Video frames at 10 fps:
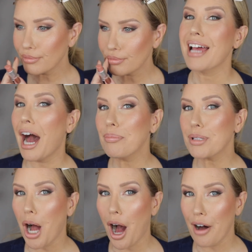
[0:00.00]

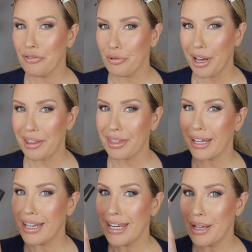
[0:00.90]
Topped off with
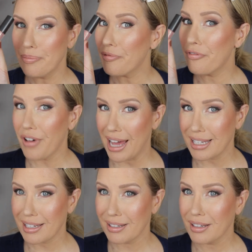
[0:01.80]

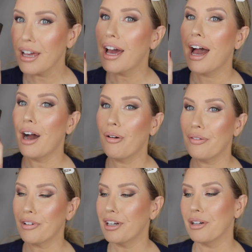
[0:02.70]
Nymphette.
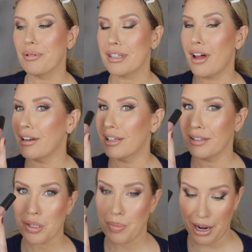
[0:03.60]
However, it was not in
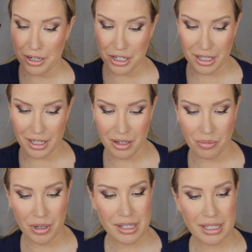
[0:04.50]
this packaging.
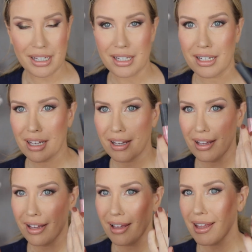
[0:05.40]
It was in
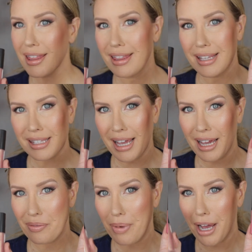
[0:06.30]
this
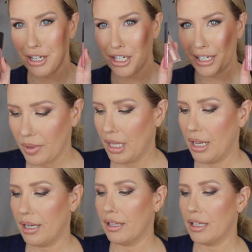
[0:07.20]
kind of packaging.
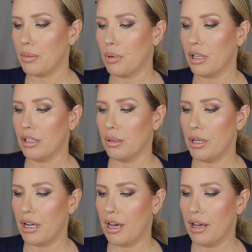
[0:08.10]
And I like to put a little
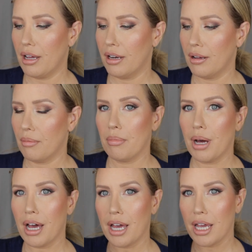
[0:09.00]
bit on
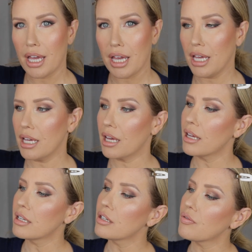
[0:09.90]
my
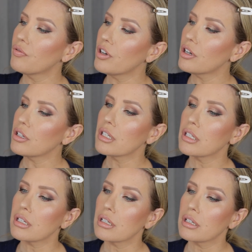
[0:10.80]
hand
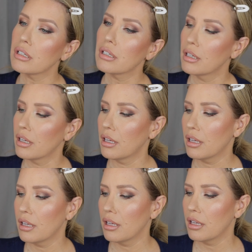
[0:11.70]
first
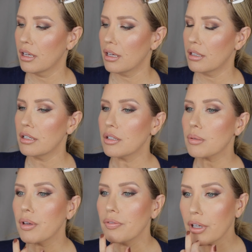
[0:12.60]
and then
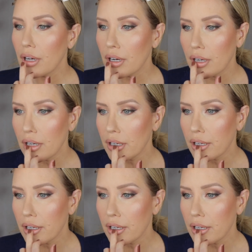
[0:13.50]
use my finger